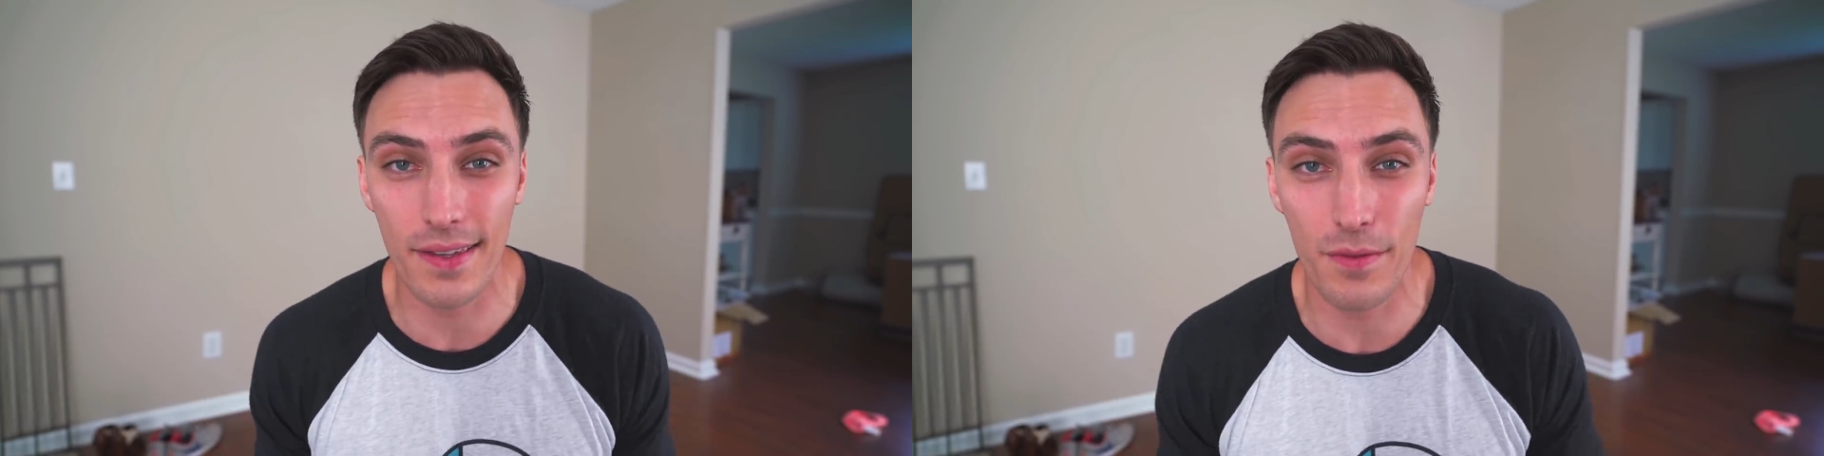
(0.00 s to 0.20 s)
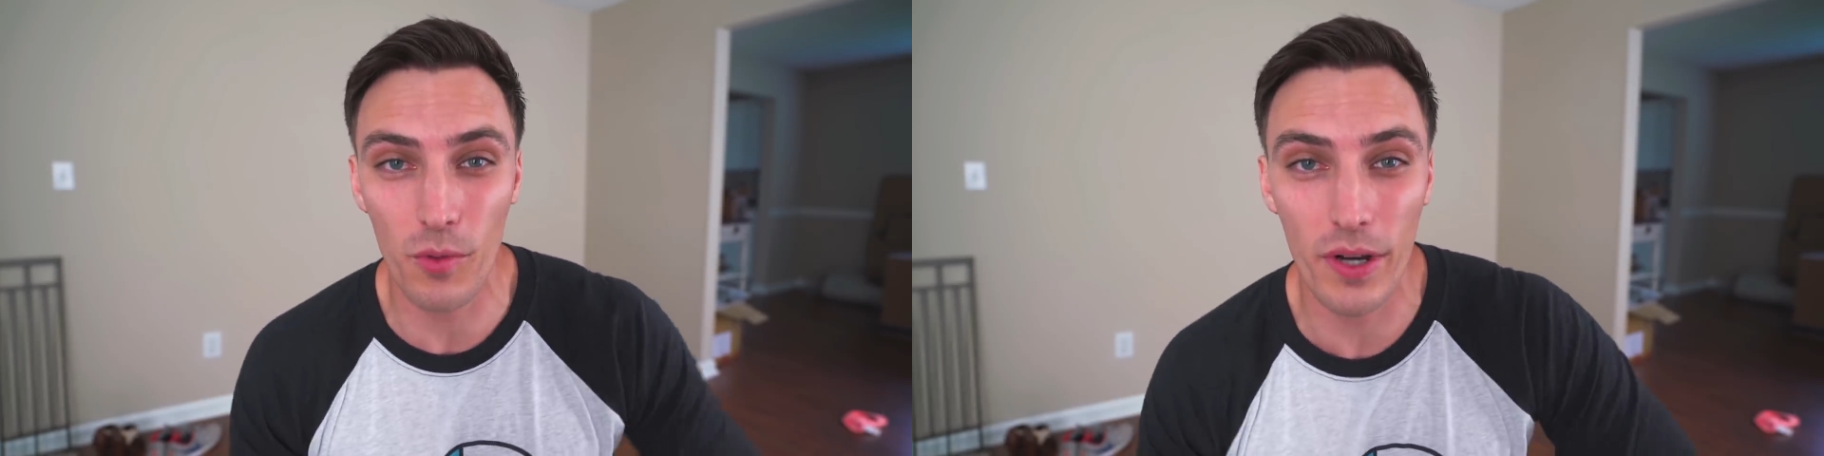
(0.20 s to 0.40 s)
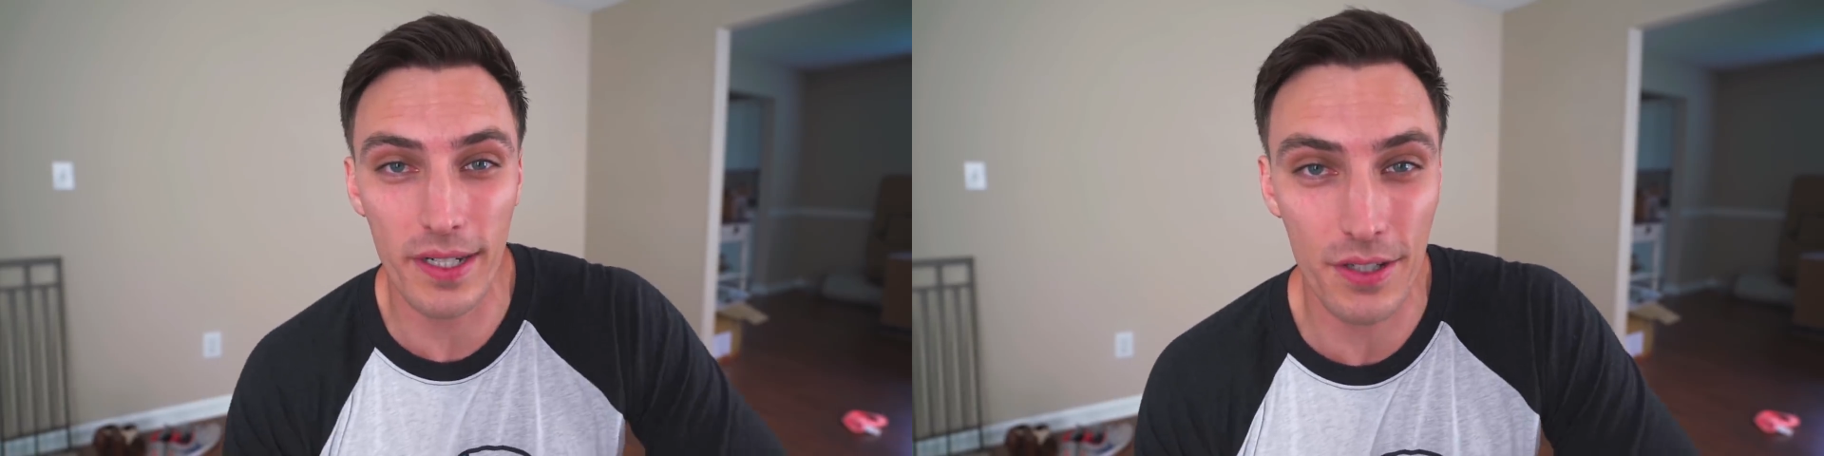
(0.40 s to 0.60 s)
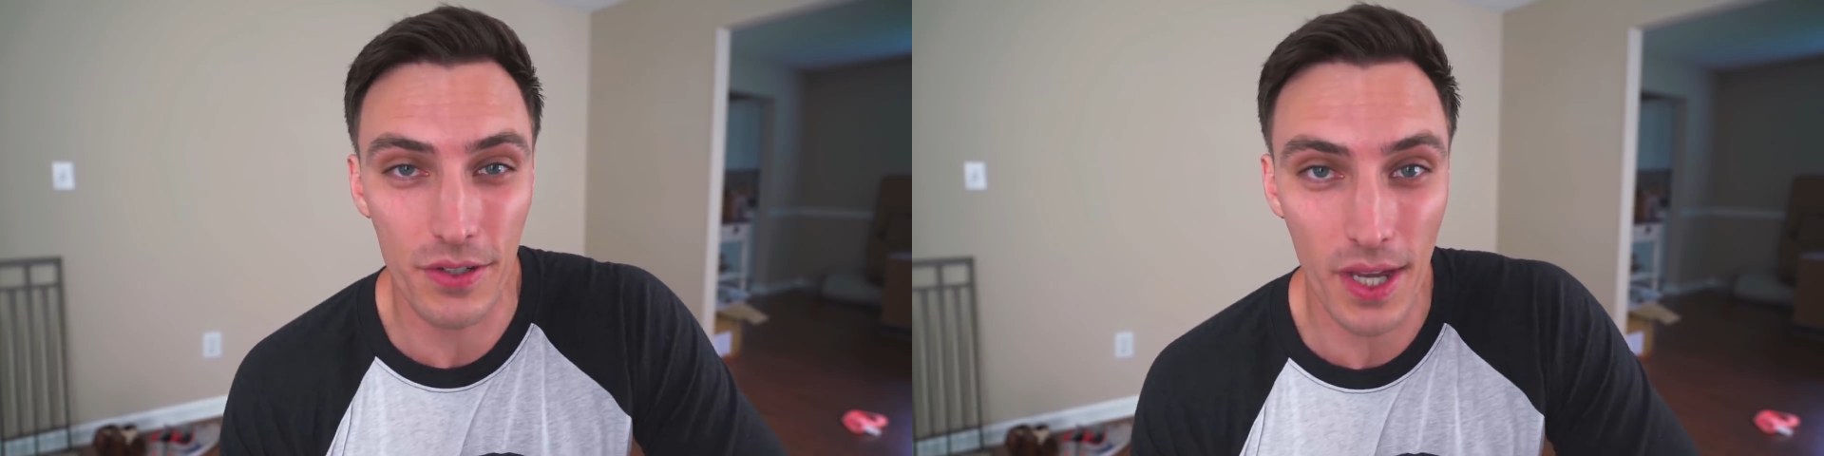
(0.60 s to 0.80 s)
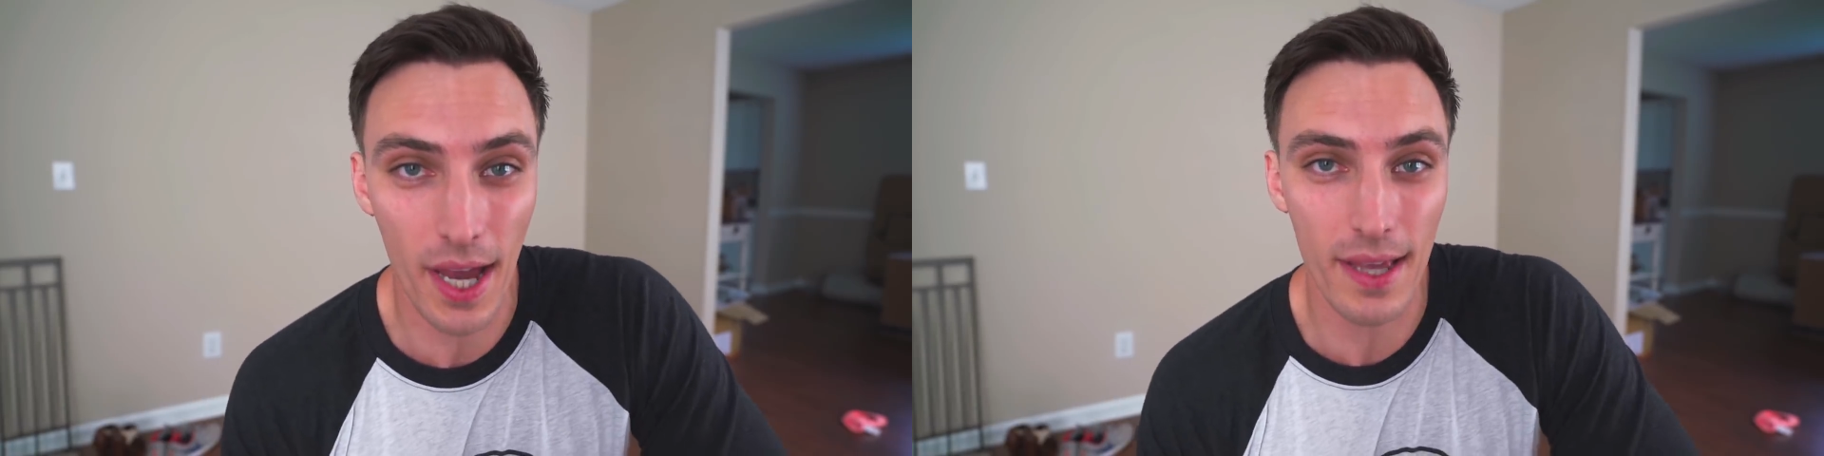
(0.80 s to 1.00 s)
give them away to
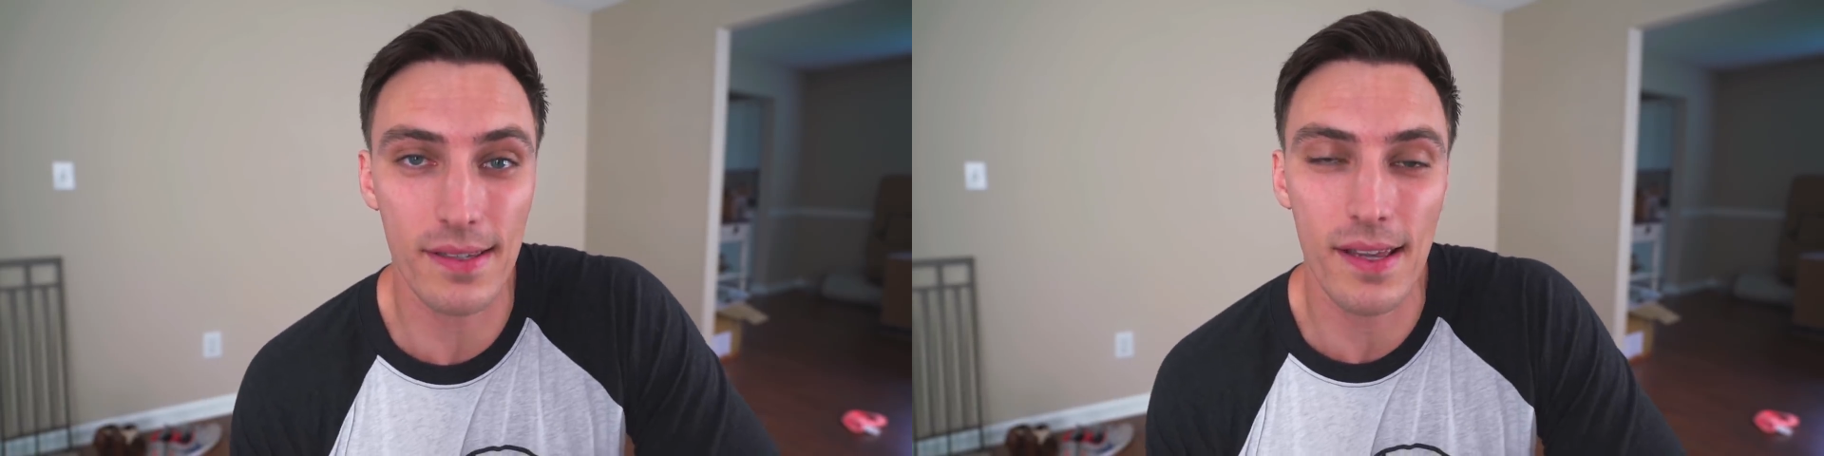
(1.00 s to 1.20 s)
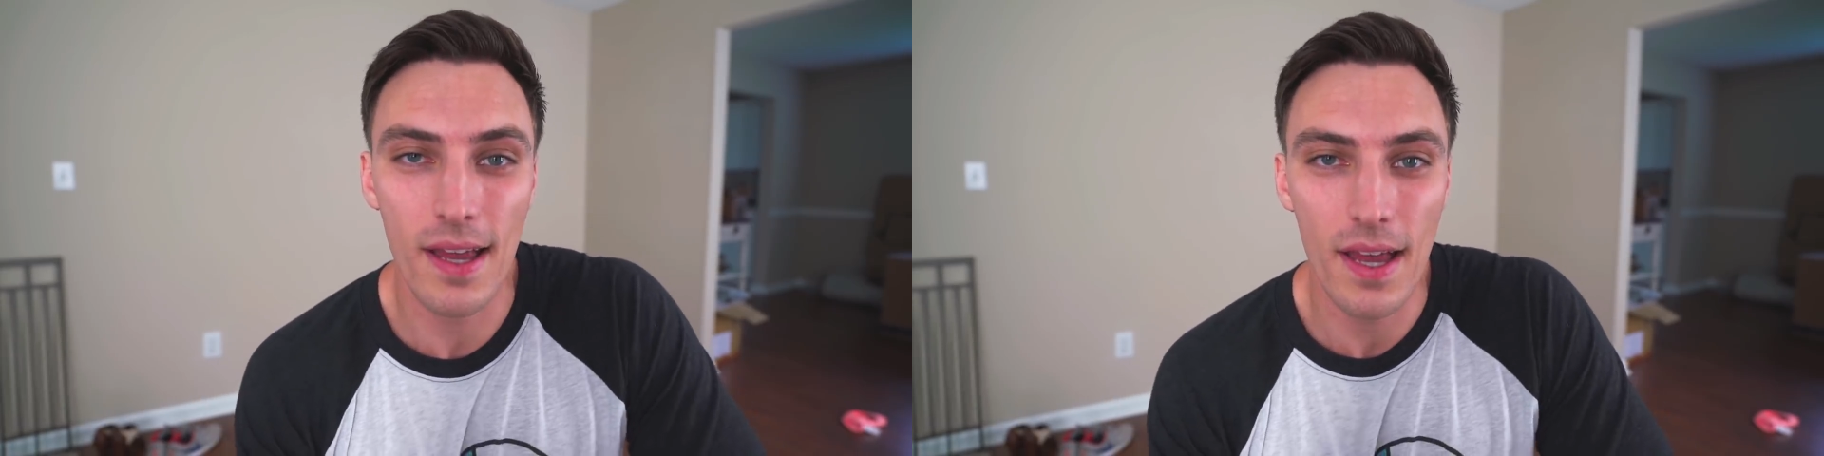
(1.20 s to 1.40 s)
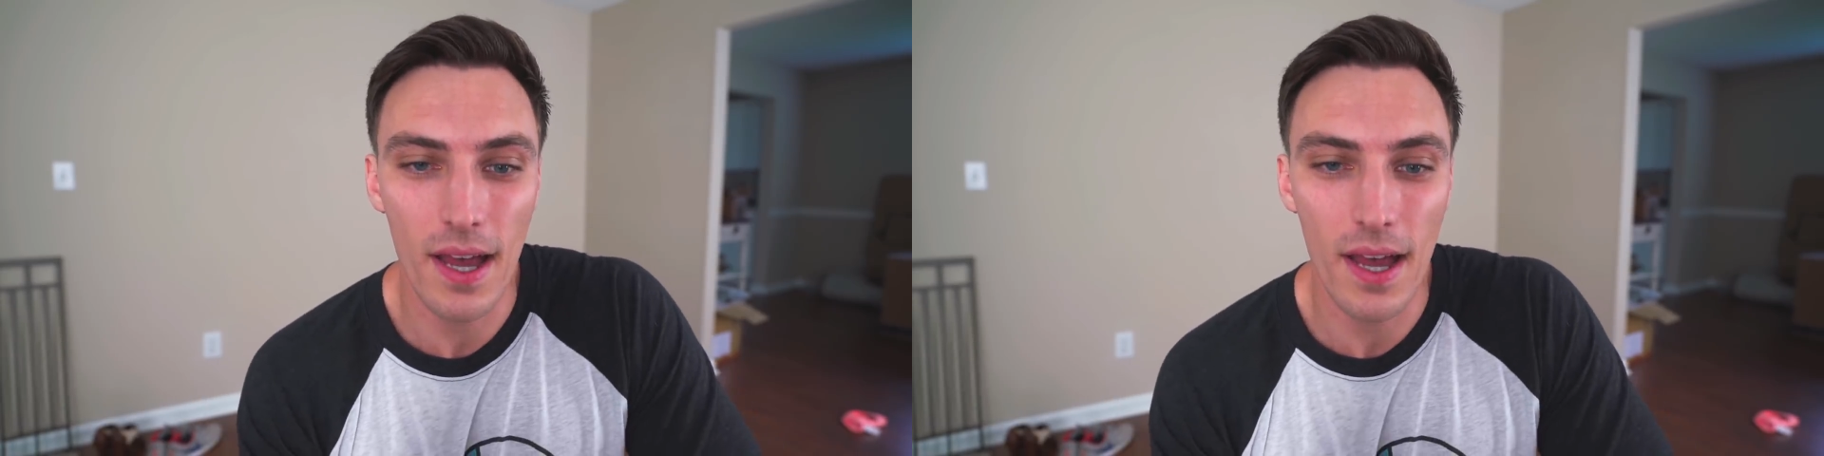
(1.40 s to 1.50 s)
you guys.